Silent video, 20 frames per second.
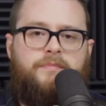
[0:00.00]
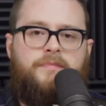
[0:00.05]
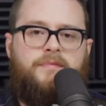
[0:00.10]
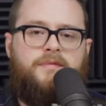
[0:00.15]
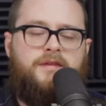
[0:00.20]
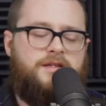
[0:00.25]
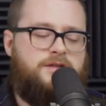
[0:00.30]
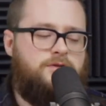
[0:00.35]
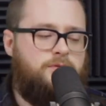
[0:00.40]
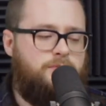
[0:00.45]

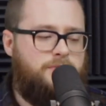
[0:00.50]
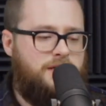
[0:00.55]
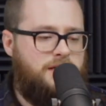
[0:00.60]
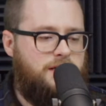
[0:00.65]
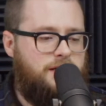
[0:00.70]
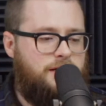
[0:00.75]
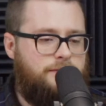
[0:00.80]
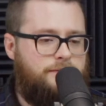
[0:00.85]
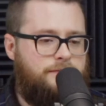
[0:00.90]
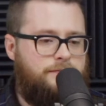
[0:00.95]
And this will
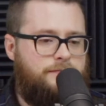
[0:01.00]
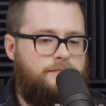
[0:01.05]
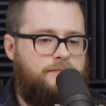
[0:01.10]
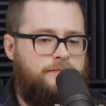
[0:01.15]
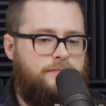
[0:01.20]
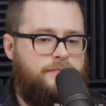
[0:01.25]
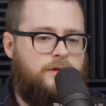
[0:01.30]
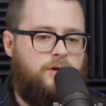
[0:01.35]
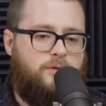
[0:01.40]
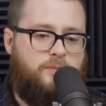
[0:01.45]
be
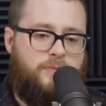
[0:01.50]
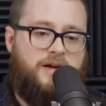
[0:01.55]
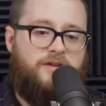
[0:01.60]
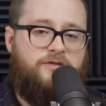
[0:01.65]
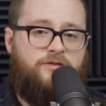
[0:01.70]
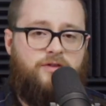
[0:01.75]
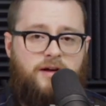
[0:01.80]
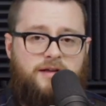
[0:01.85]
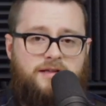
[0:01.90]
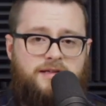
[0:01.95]
their
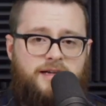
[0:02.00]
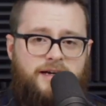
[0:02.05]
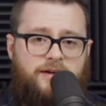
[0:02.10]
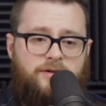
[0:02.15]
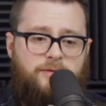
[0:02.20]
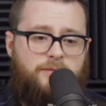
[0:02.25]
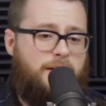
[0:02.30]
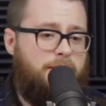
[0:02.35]
big fall title.